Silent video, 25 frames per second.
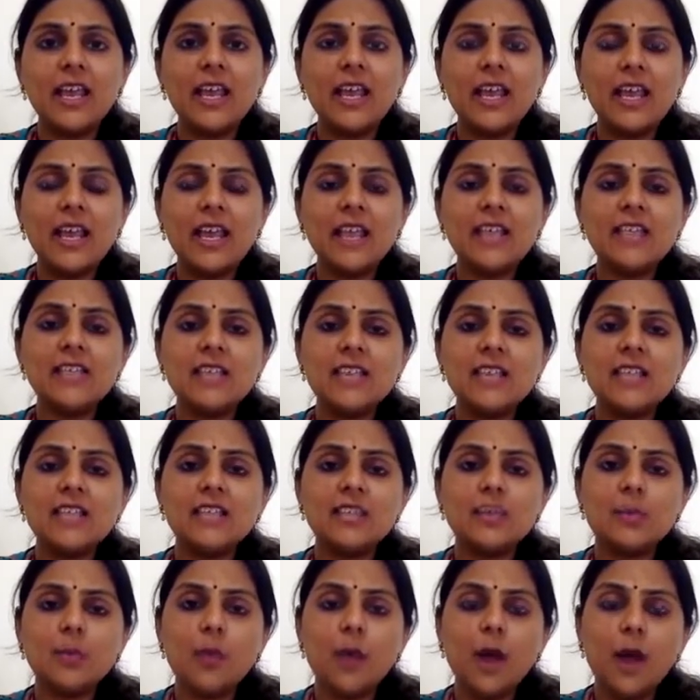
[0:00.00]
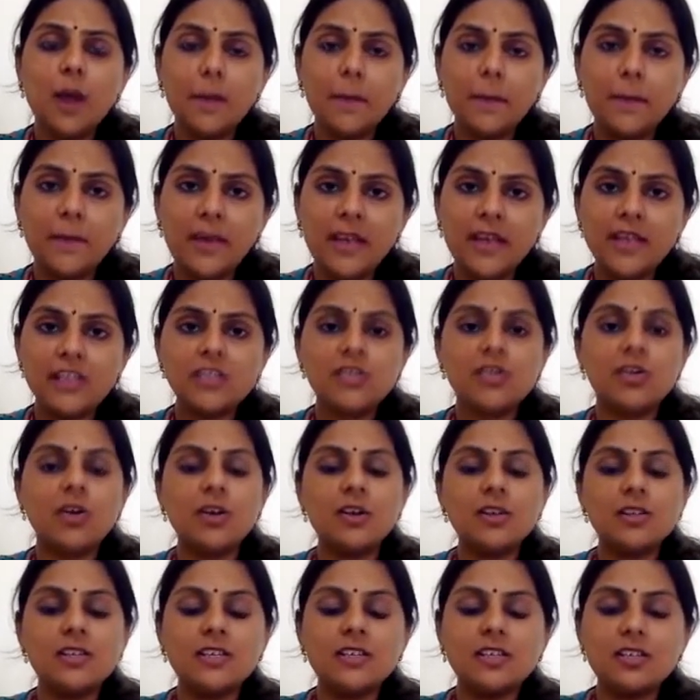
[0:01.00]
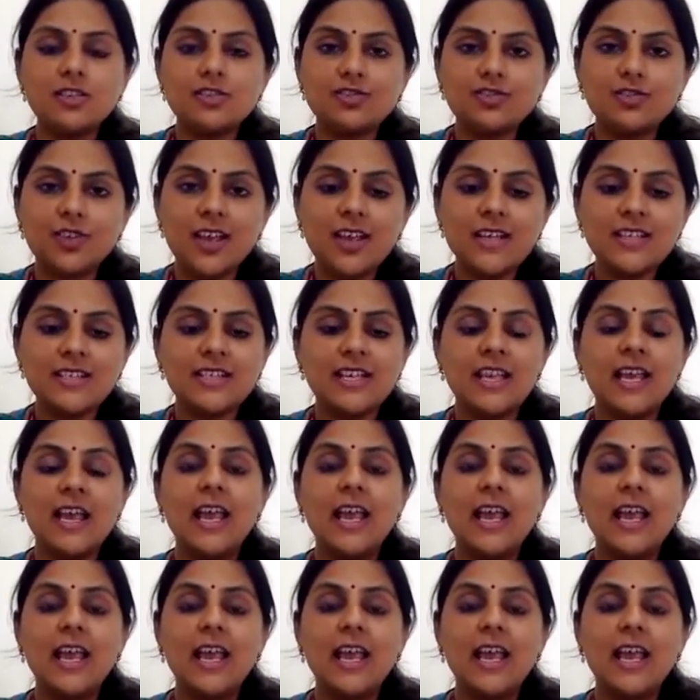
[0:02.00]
Is the workplace causing the stress?